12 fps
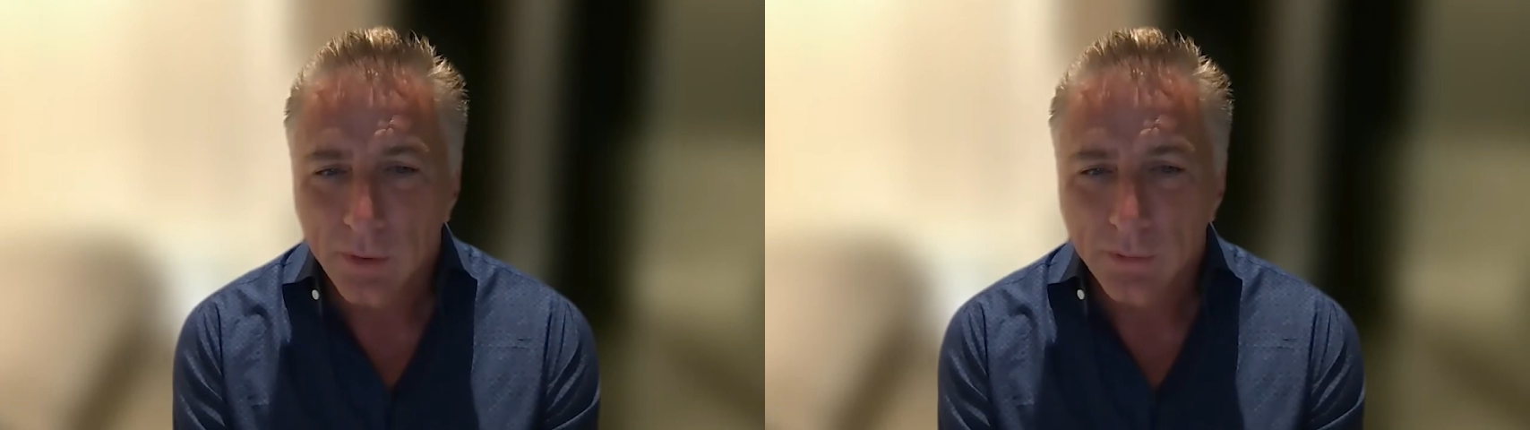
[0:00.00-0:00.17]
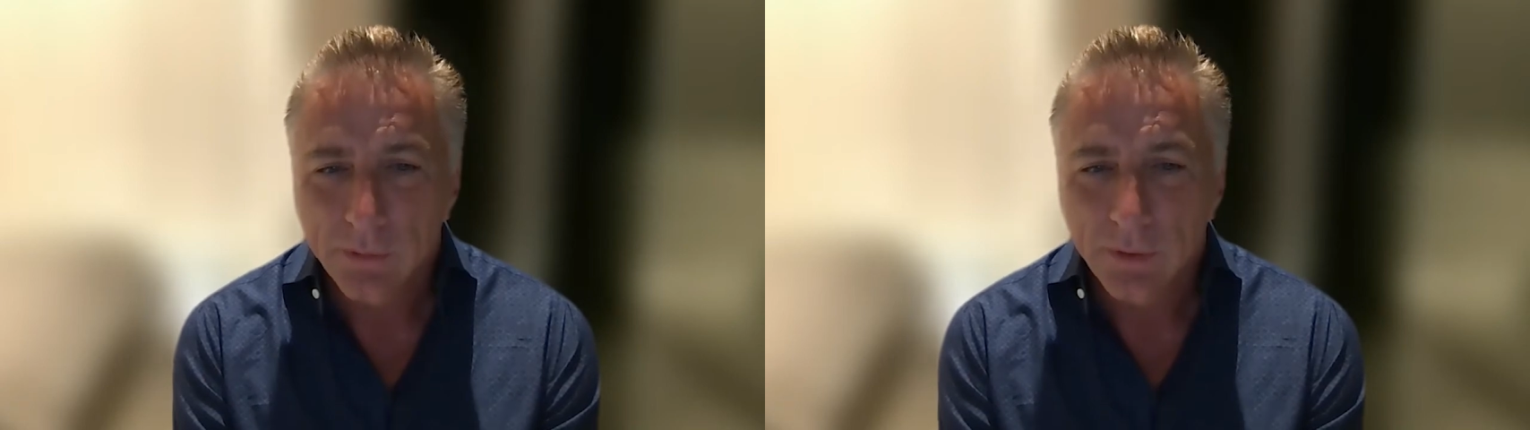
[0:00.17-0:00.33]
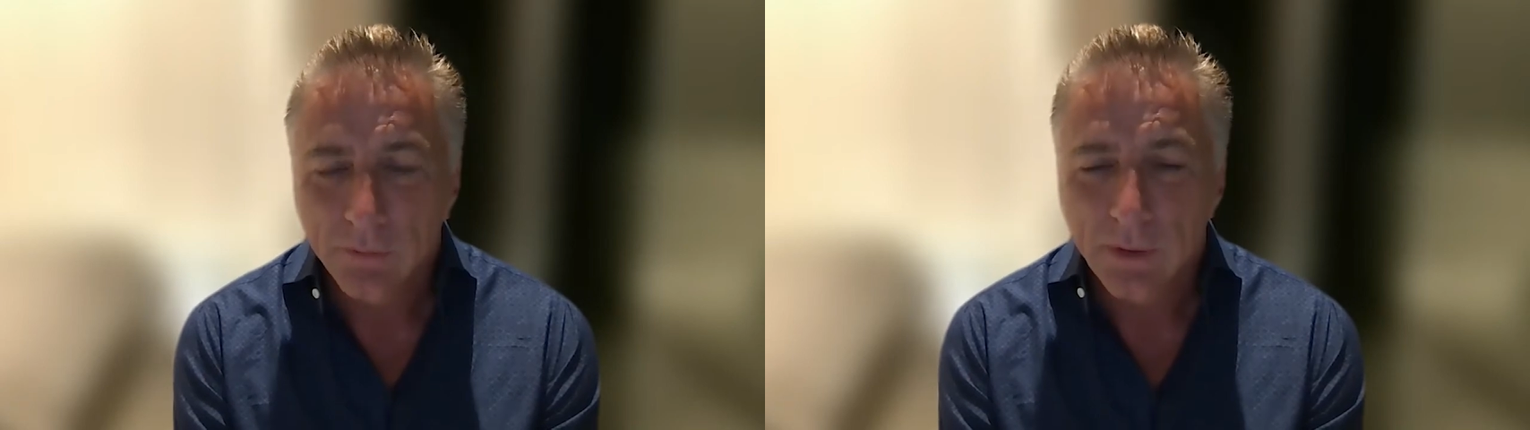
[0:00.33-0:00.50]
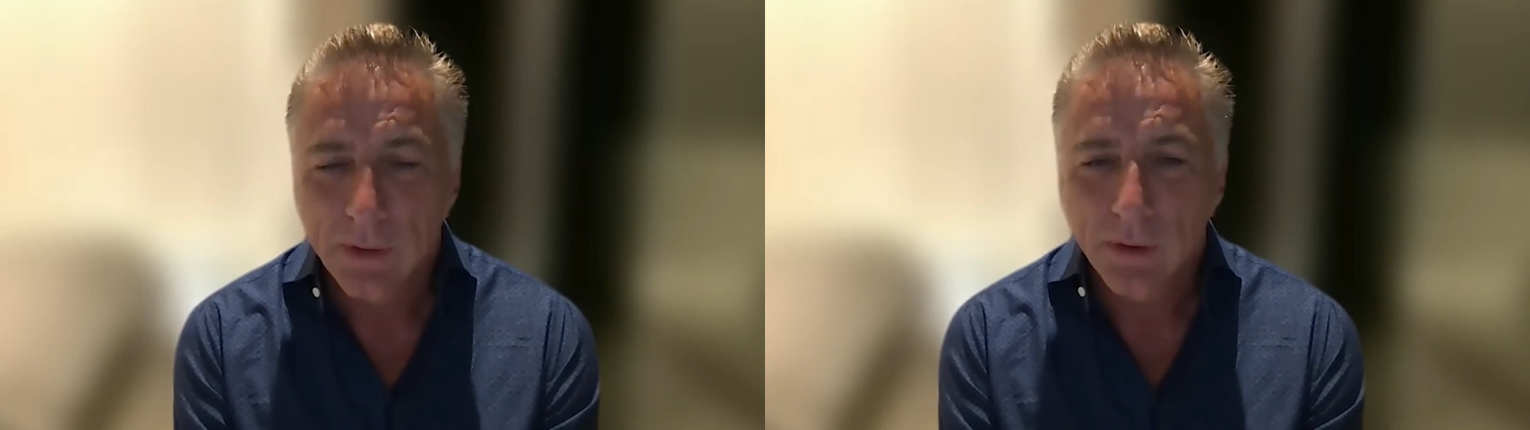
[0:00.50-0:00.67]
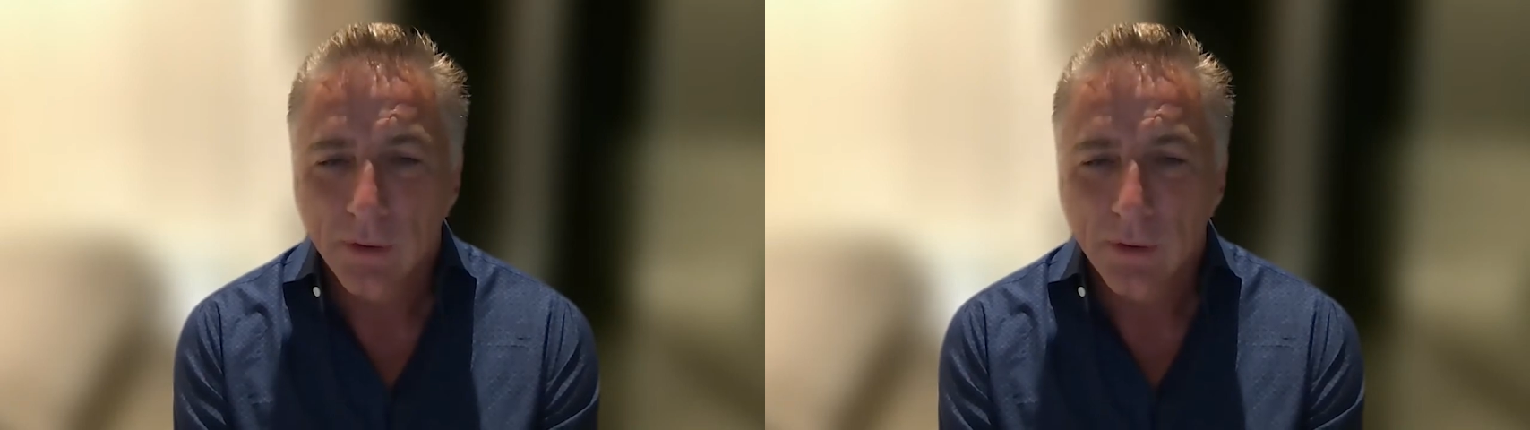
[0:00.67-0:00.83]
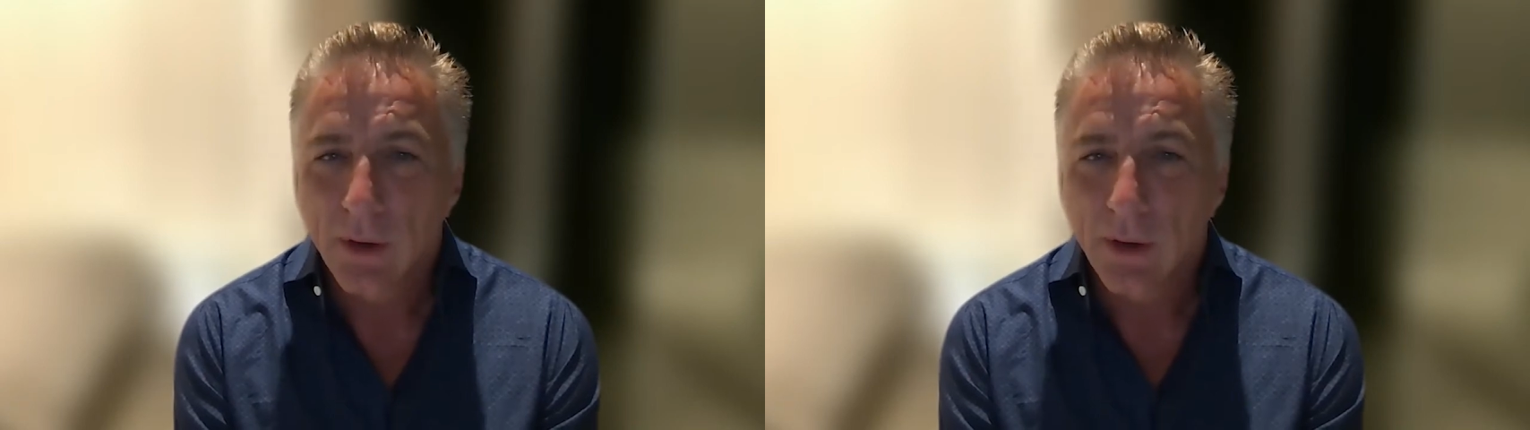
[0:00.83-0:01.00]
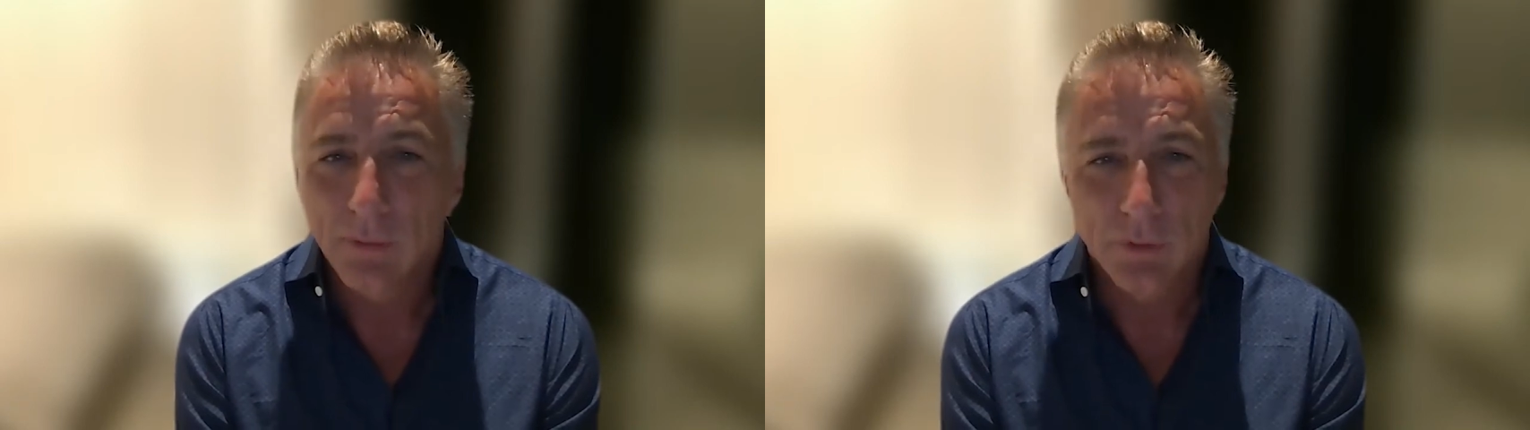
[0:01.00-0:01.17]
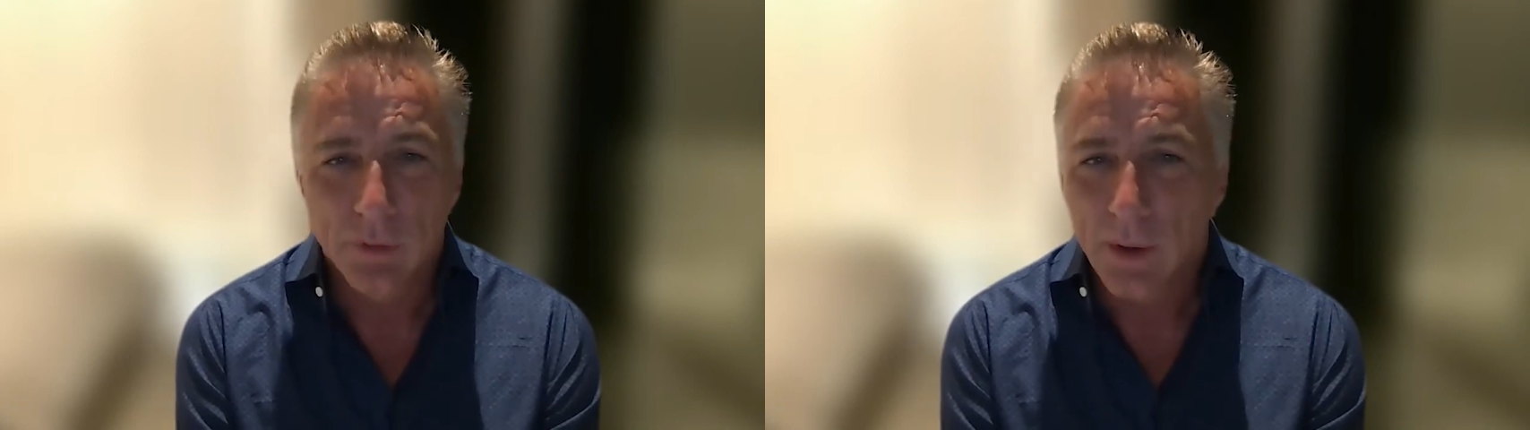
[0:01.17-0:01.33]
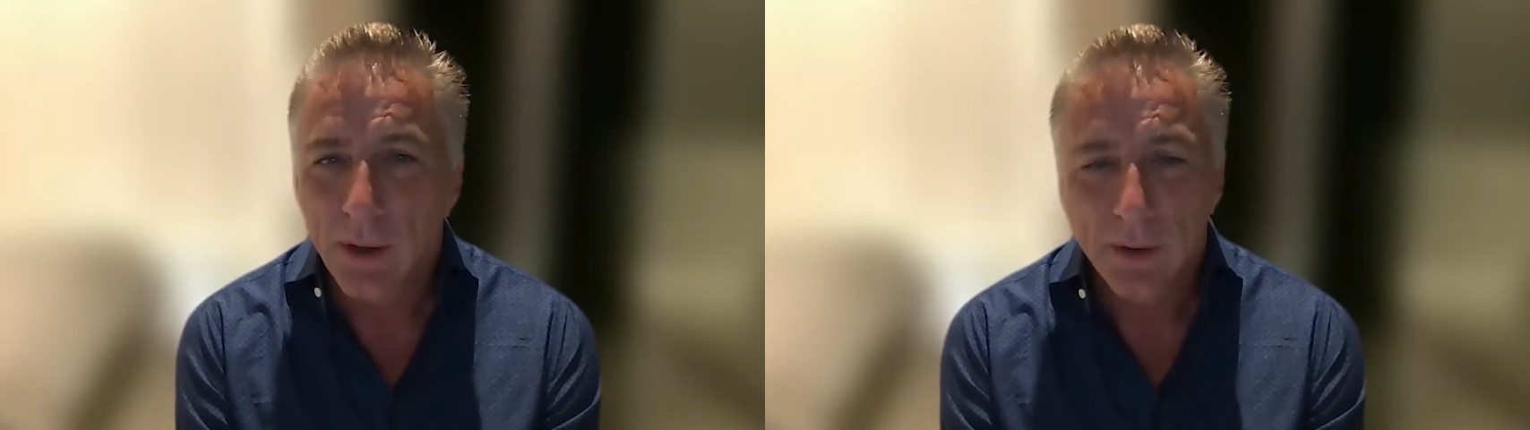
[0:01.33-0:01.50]
using video now
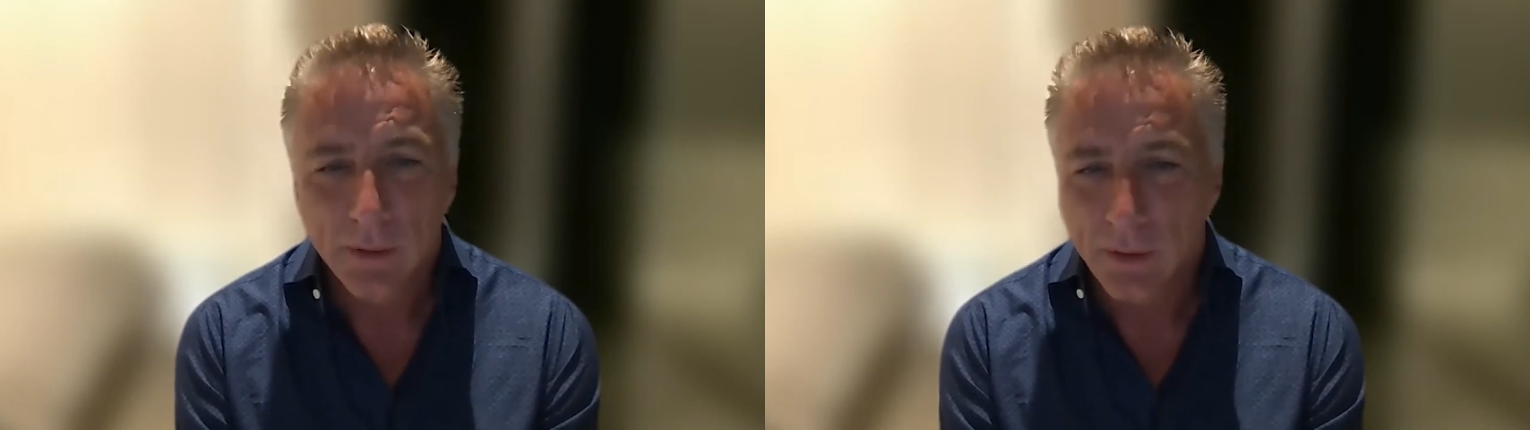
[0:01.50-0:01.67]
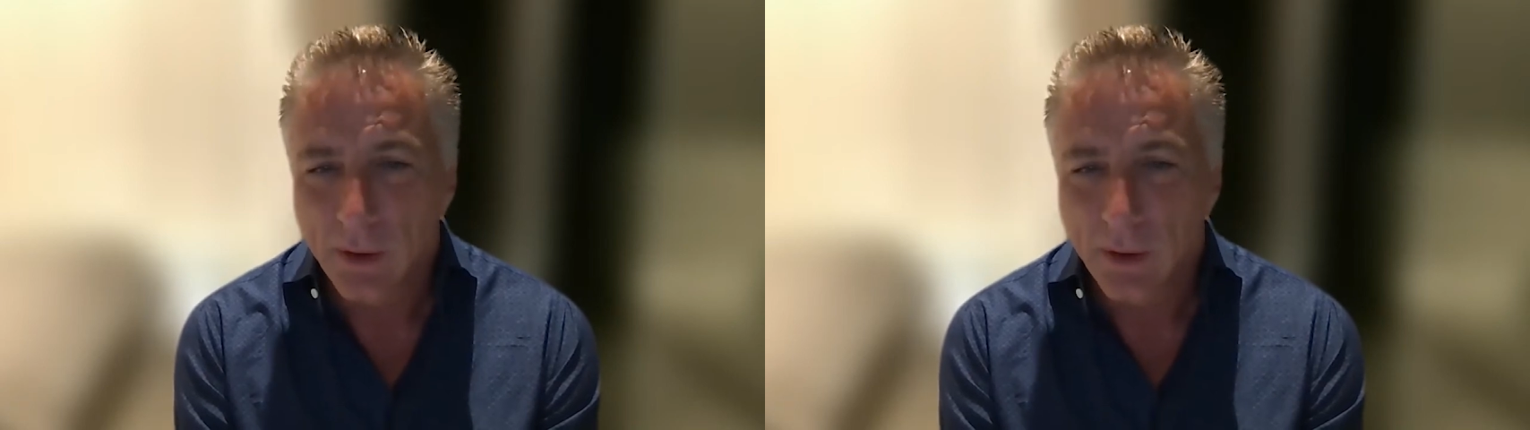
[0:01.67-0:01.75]
everywhere,